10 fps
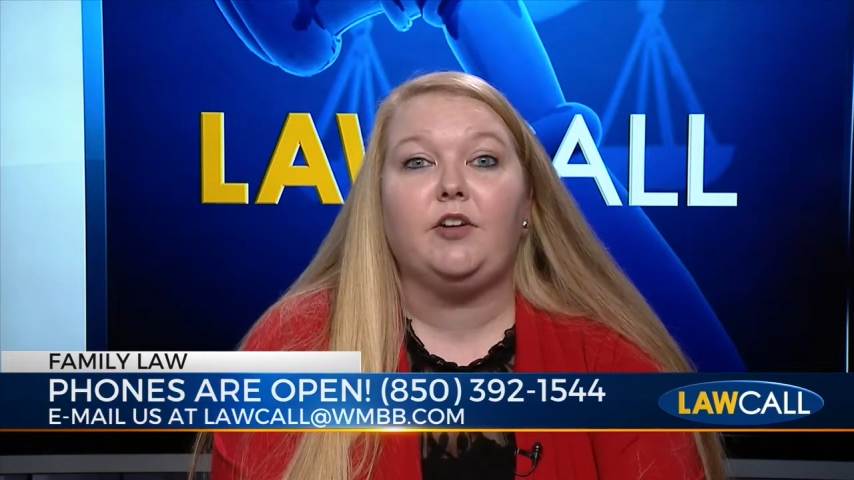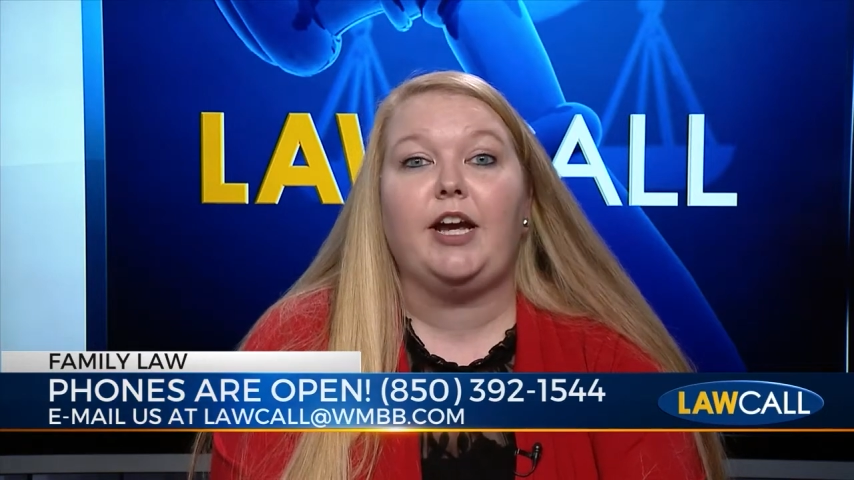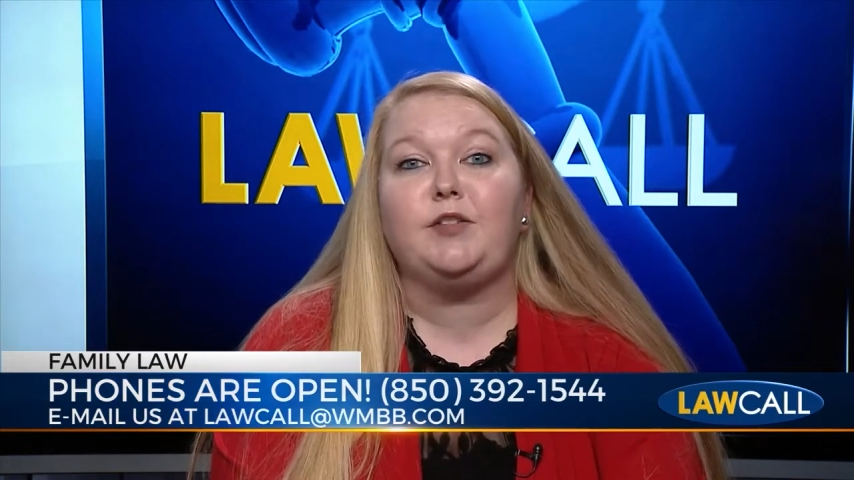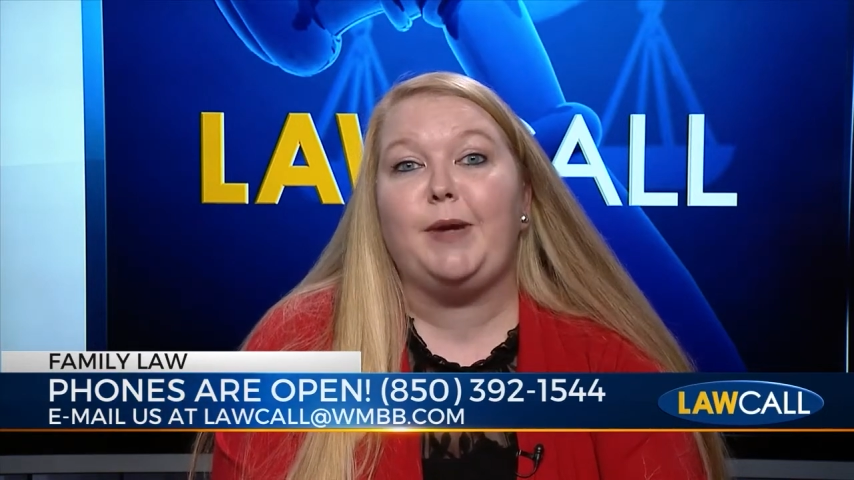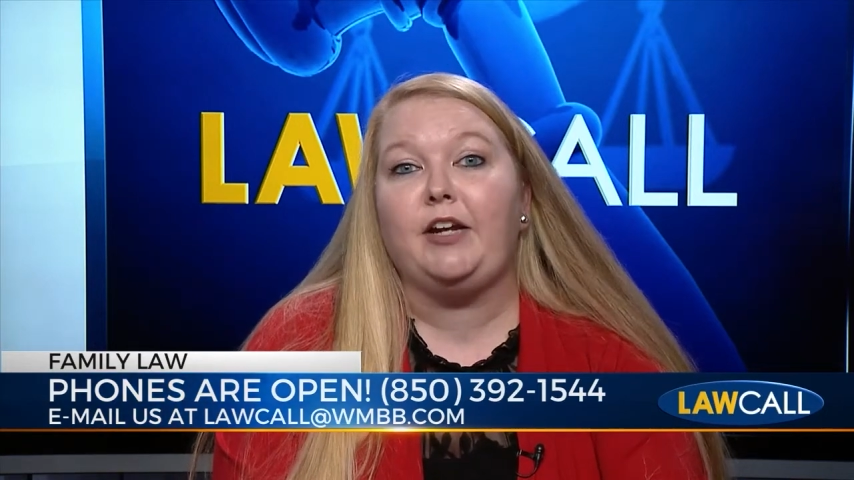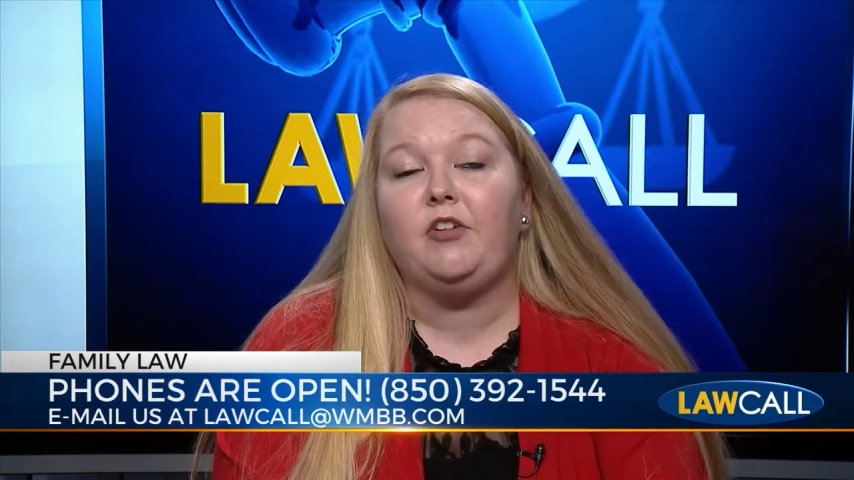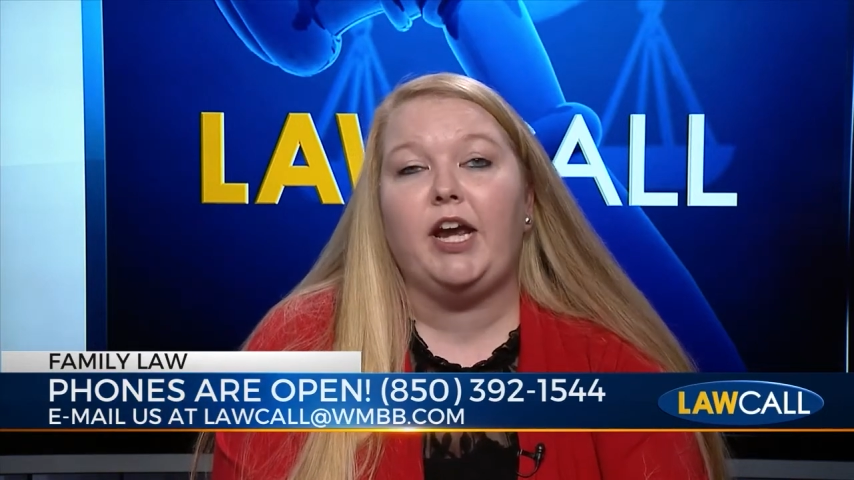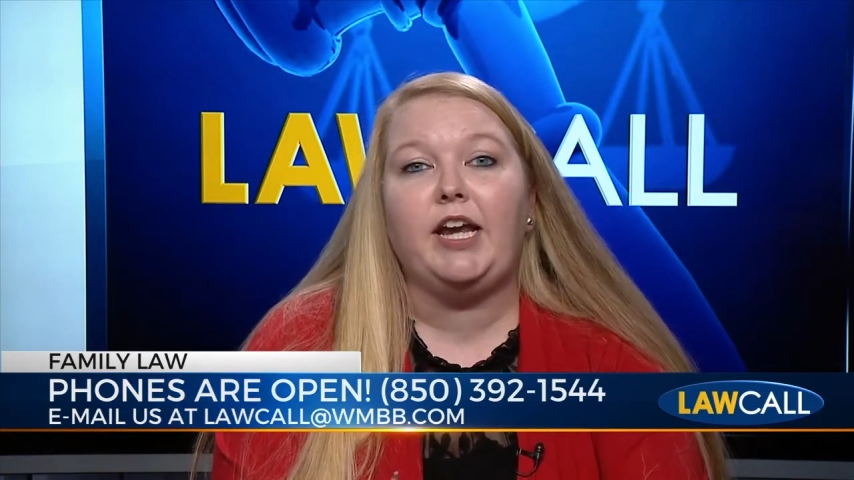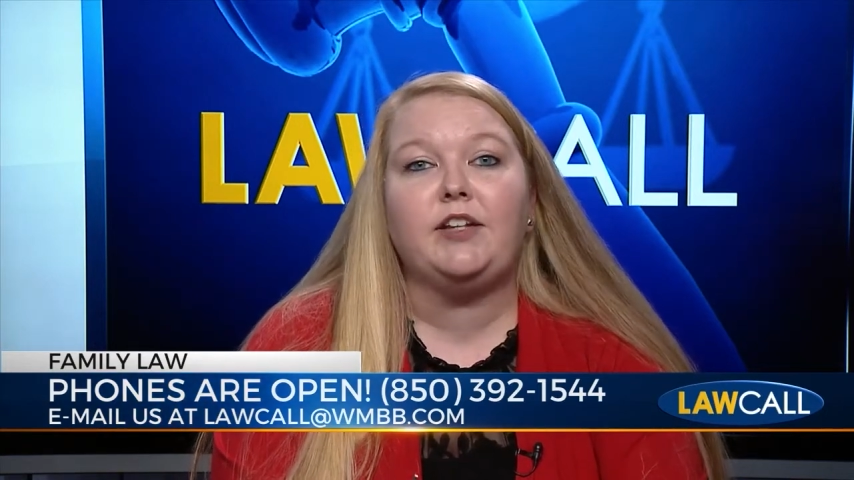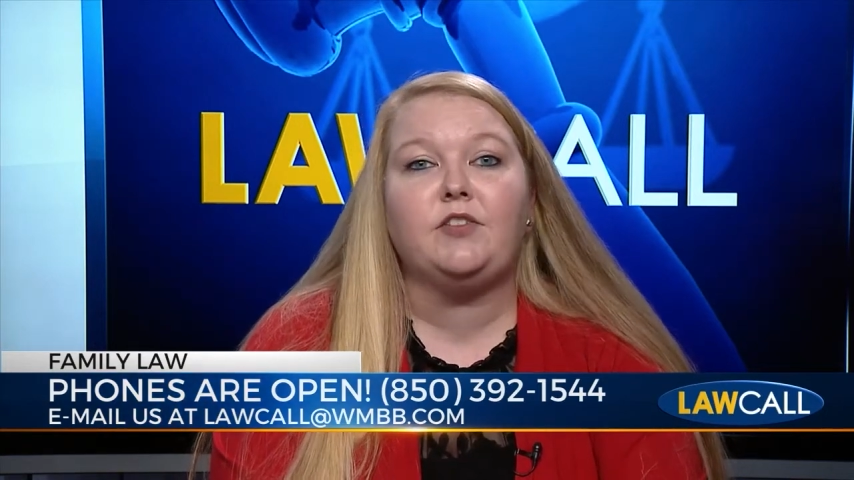has bad
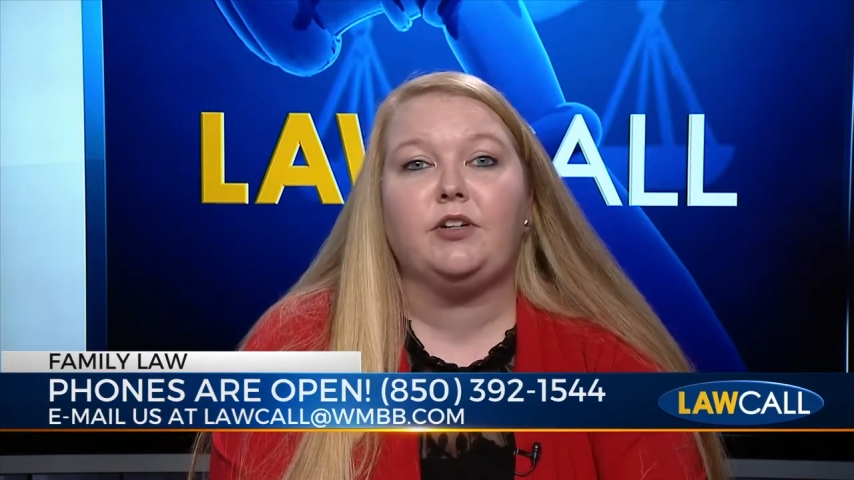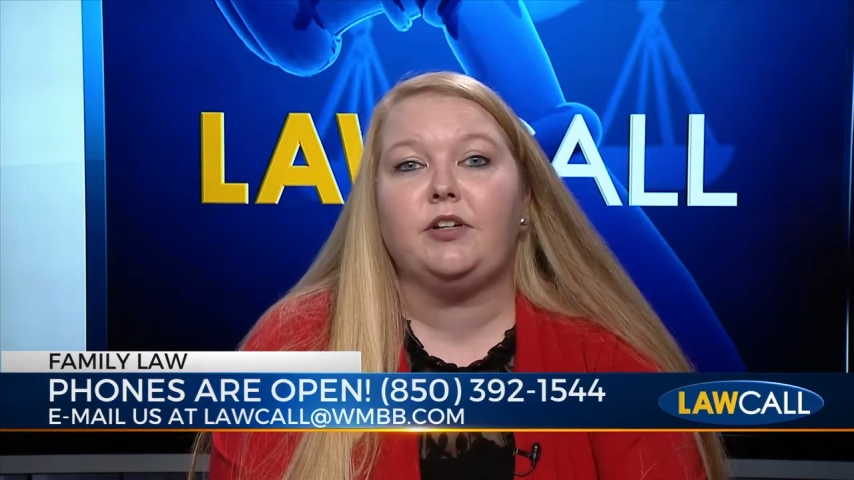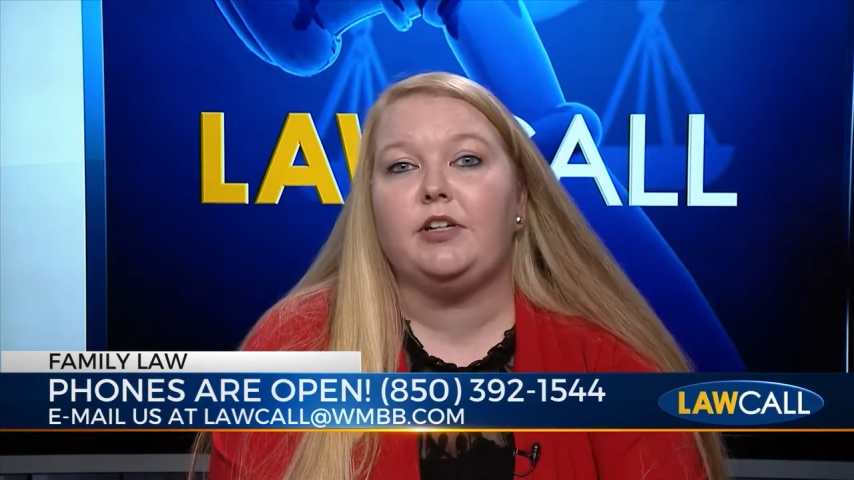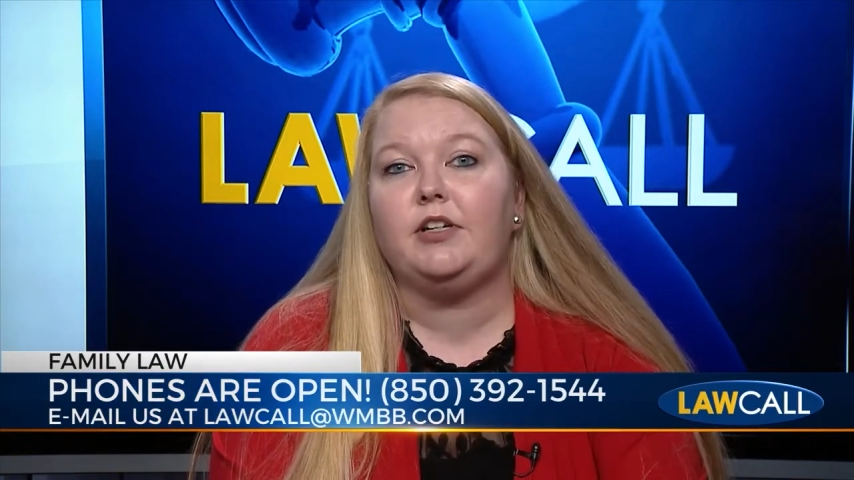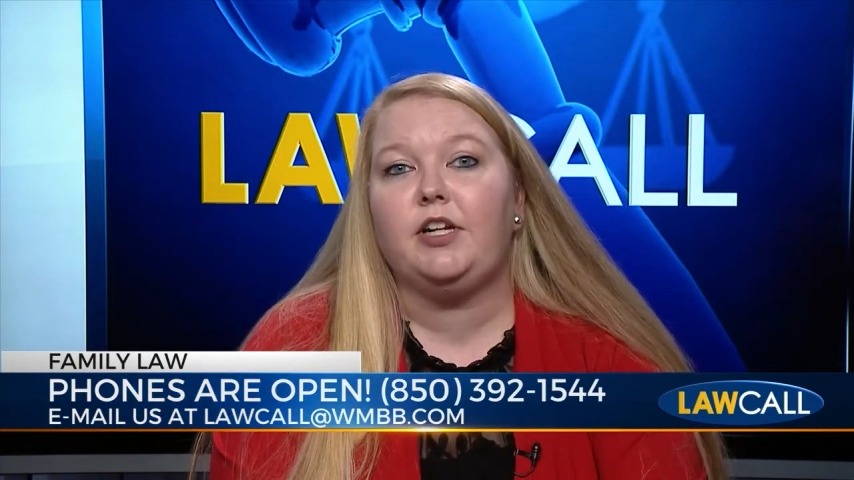grades or he,